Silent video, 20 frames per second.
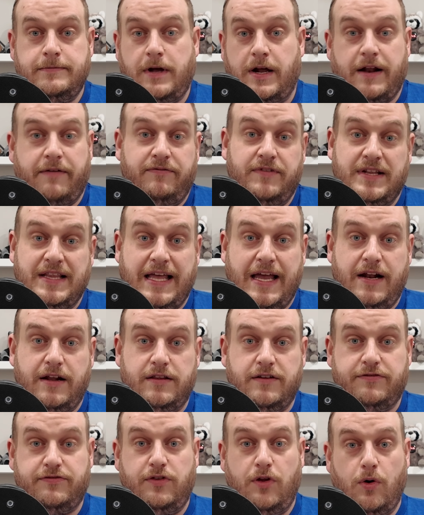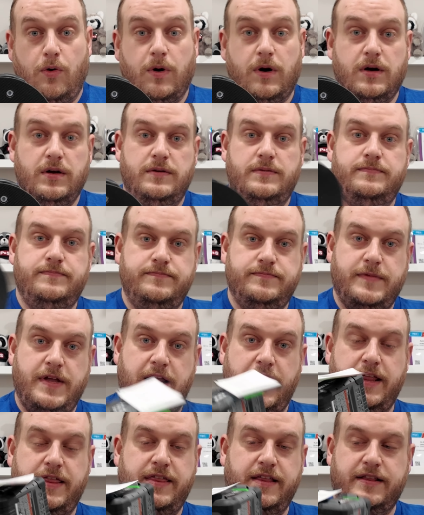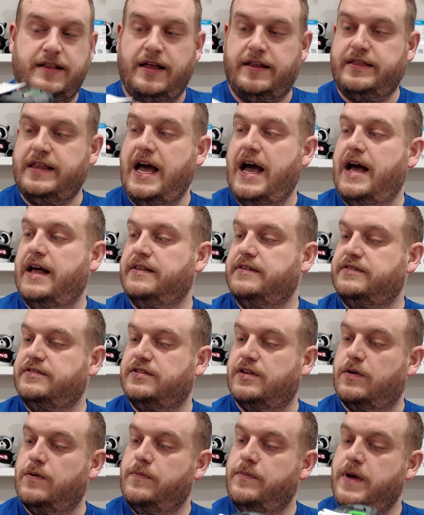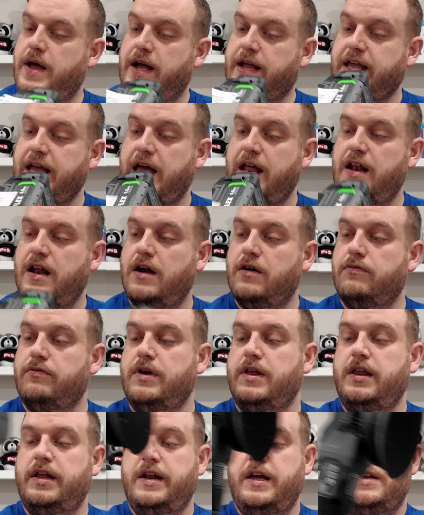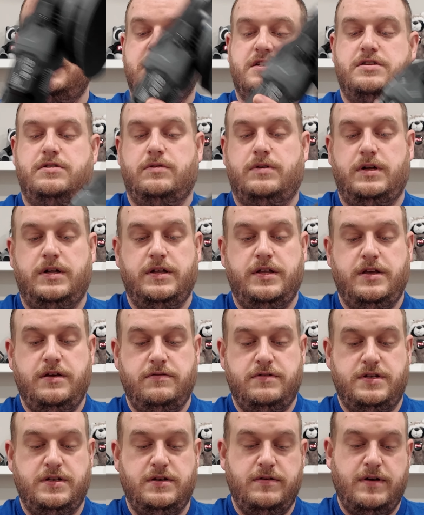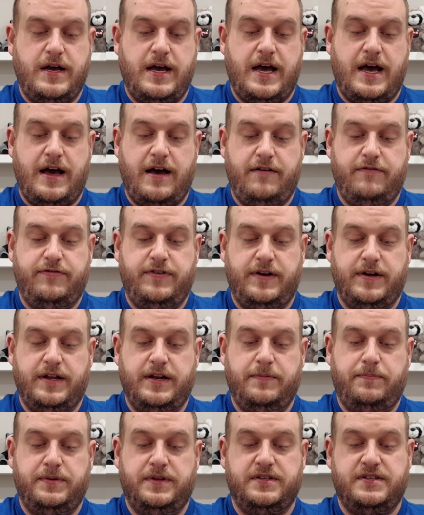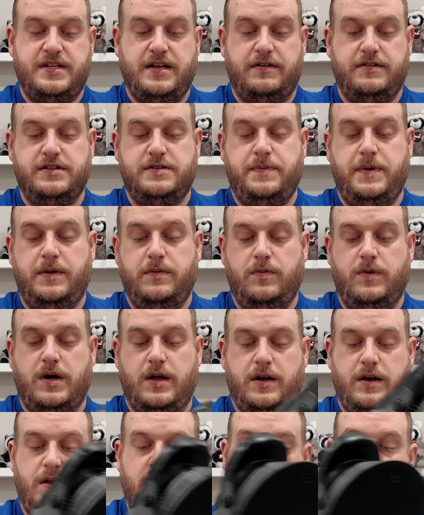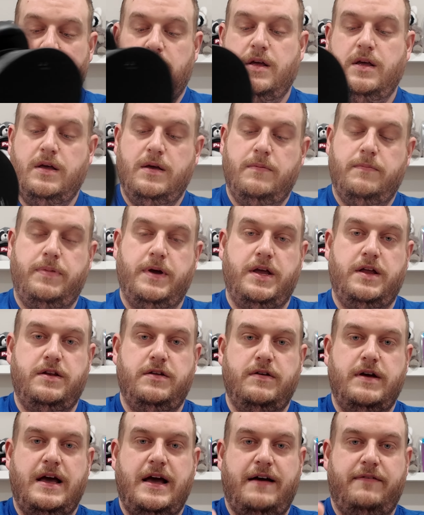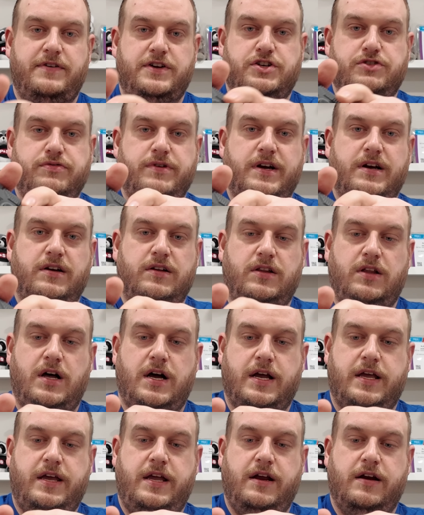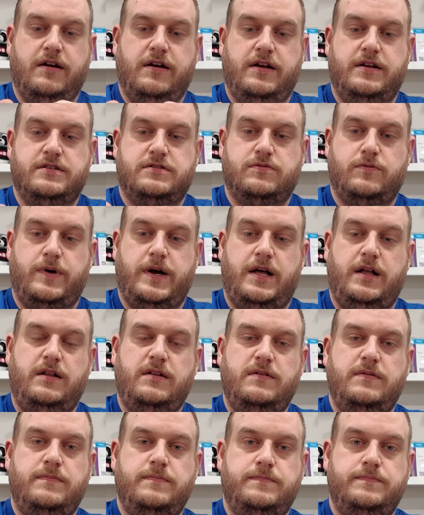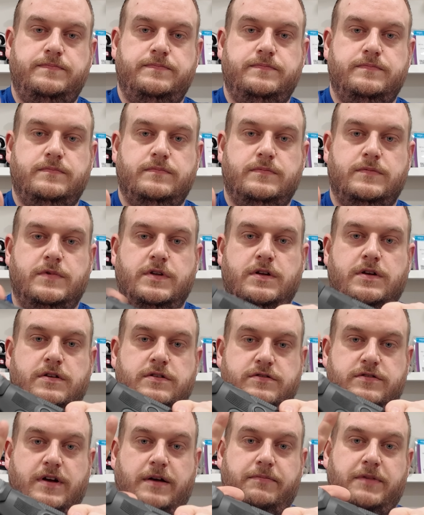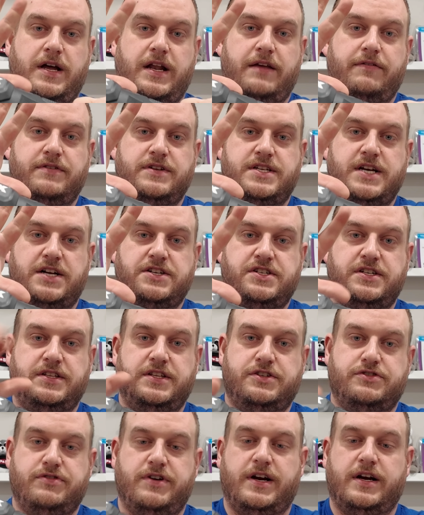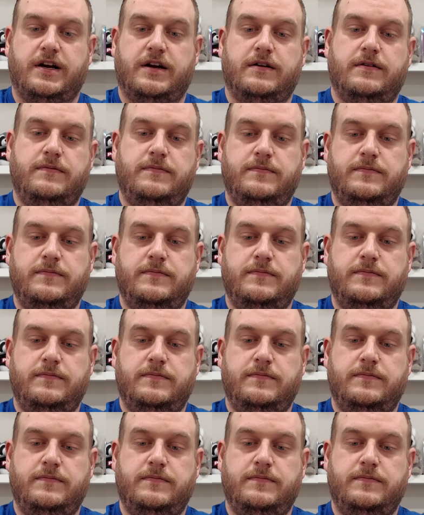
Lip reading: not having to lay it on the floor, anything like that. So again, a really nice tool. You do have, I'm gonna put this down on speed 1, but you do have a trigger lock here as well. So I'm not even touching the trigger.